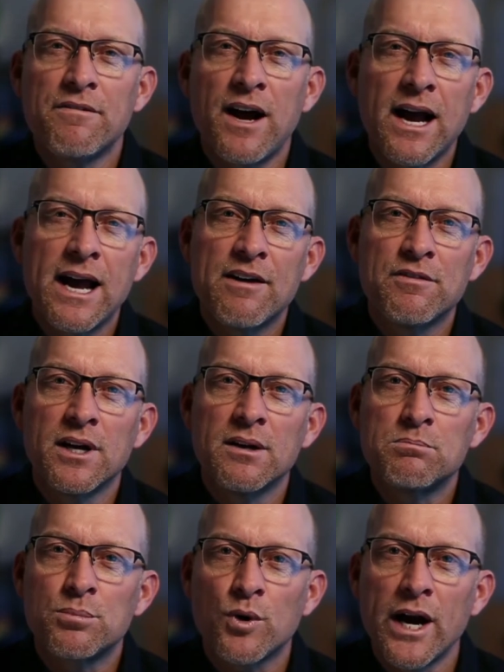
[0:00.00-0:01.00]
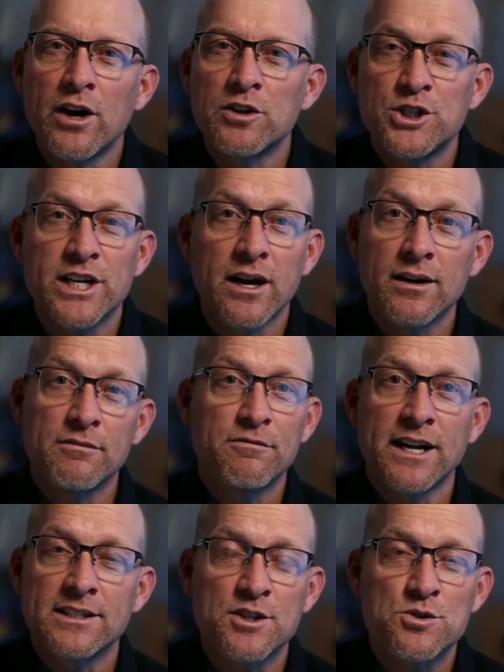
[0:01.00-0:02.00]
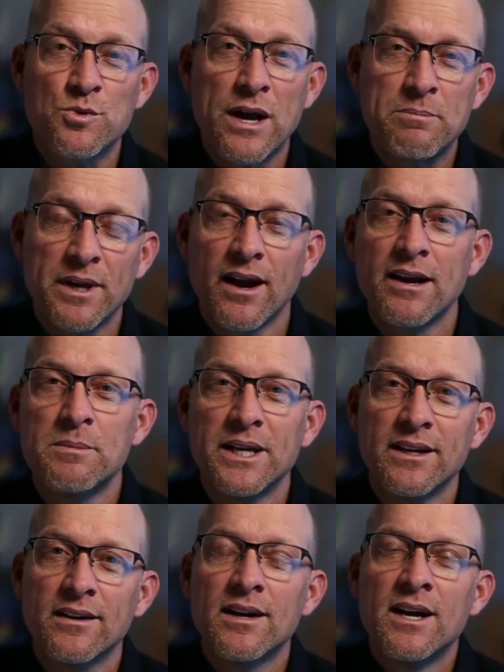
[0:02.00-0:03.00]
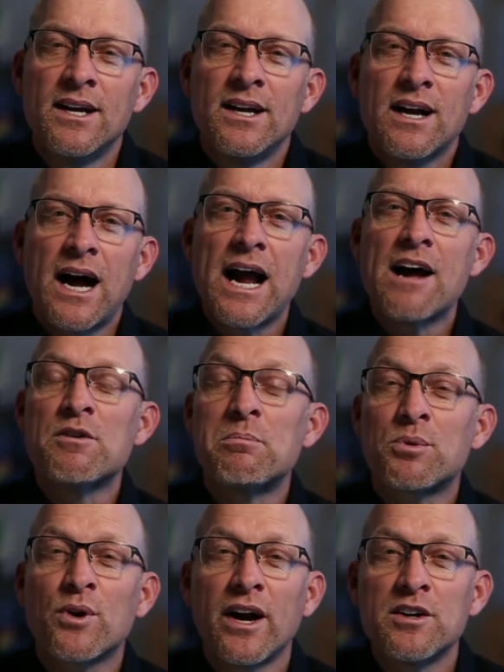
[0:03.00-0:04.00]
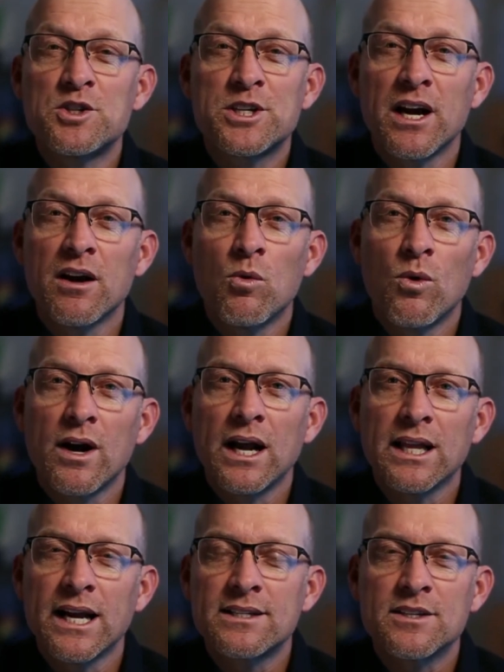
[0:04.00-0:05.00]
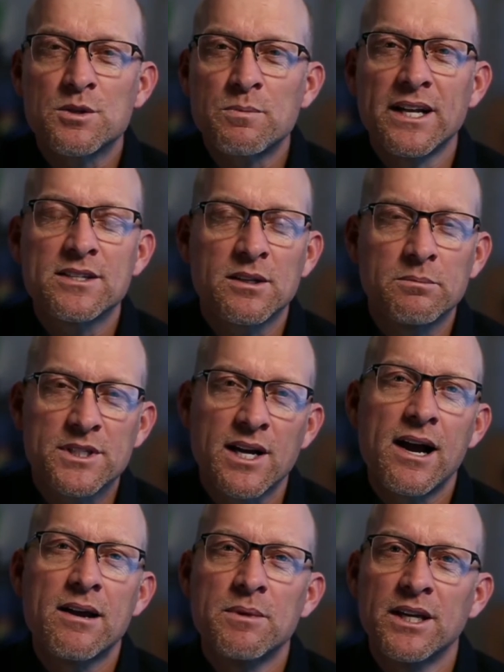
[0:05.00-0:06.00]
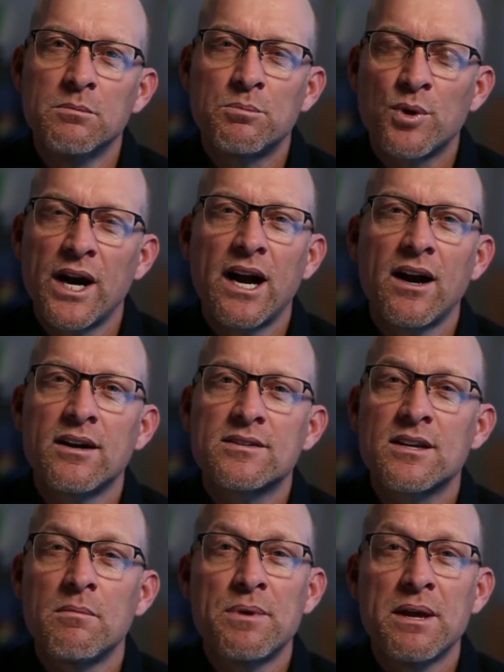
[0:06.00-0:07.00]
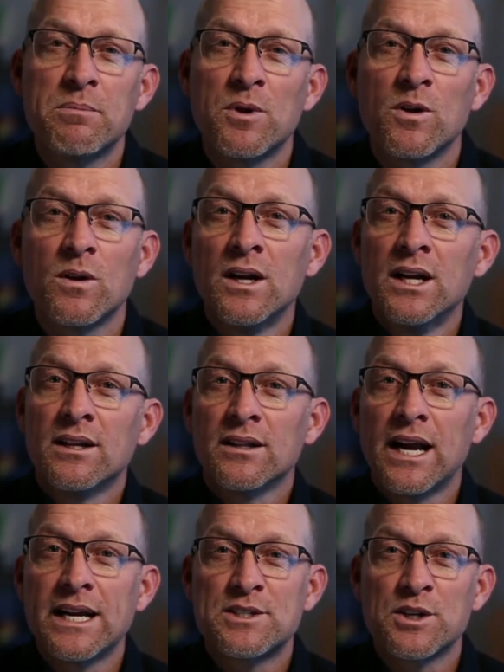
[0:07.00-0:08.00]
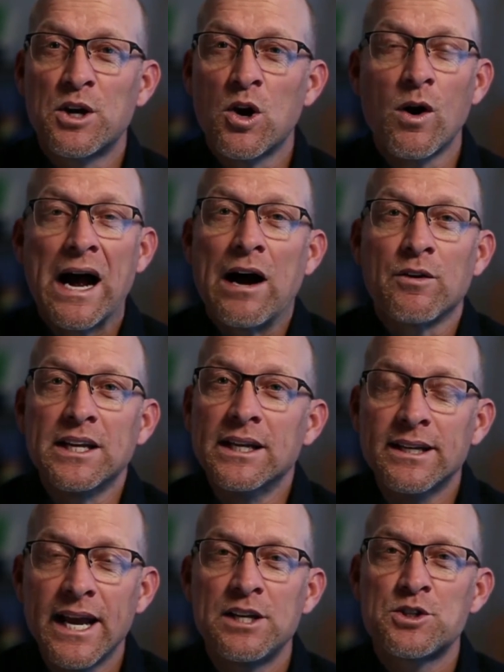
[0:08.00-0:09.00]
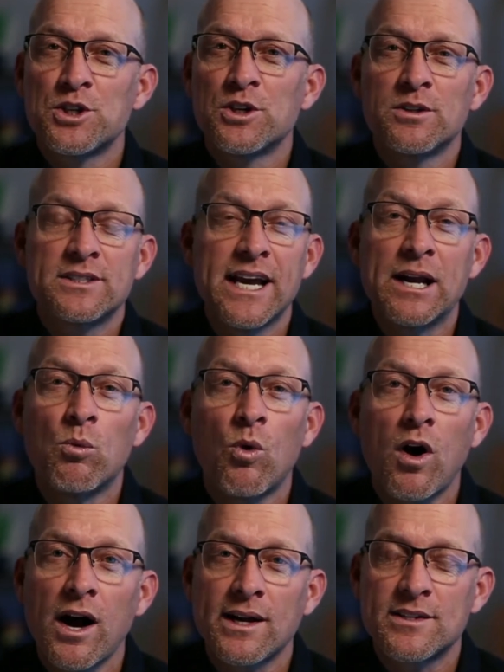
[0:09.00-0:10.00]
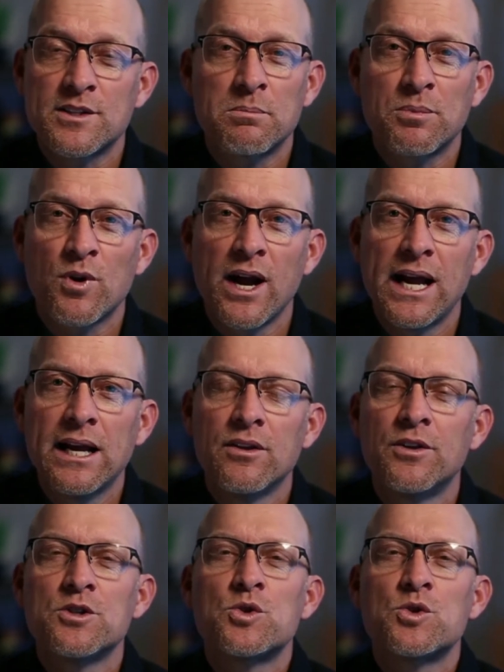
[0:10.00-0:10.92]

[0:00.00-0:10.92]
I have a prayer chair. In fact, it's right behind me here. I have a prayer chair where I like to spend some time in prayer. Some people like to go out in nature, take walks to pray. There's